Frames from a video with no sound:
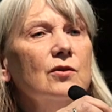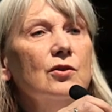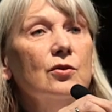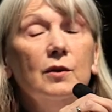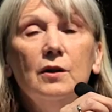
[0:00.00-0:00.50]
or
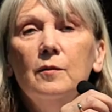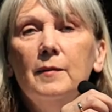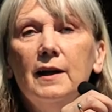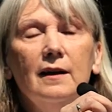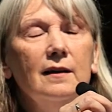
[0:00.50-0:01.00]
two ago,
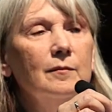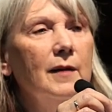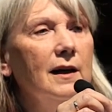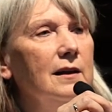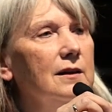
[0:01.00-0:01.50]

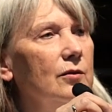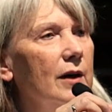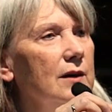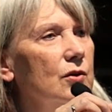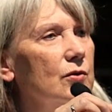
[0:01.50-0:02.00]
my little
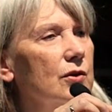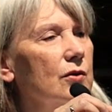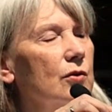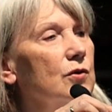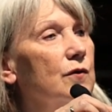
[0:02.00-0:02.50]

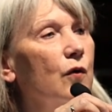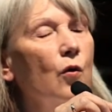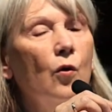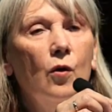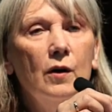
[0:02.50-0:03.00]
granddaughter, who's
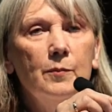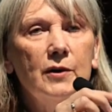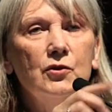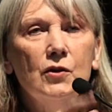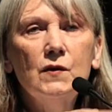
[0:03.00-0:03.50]
4,
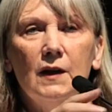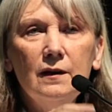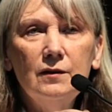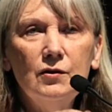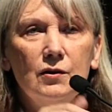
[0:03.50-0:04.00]
but just
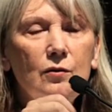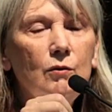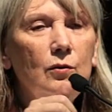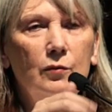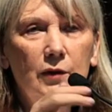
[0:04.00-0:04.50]
started
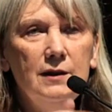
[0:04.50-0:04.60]
school,